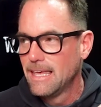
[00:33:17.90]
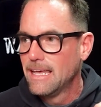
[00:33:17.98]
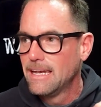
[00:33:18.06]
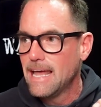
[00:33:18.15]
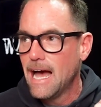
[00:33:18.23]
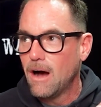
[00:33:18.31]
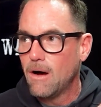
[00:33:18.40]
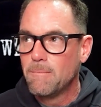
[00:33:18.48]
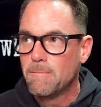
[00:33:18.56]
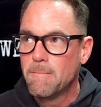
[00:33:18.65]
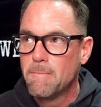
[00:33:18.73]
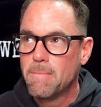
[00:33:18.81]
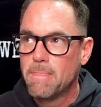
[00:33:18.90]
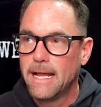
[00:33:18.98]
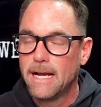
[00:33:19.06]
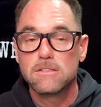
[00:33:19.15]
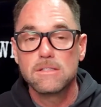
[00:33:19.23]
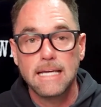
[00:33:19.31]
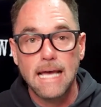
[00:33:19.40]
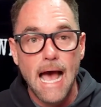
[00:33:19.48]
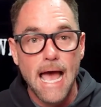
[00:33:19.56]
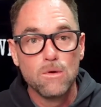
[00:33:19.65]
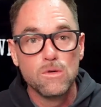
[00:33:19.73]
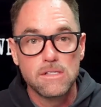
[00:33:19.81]
Now, here's the
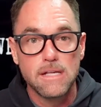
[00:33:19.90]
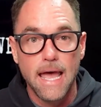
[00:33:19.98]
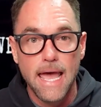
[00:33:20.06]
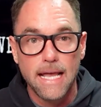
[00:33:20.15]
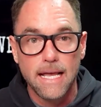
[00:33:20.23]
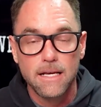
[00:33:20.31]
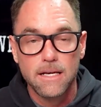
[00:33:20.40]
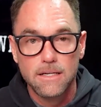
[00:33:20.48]
guy who's saying,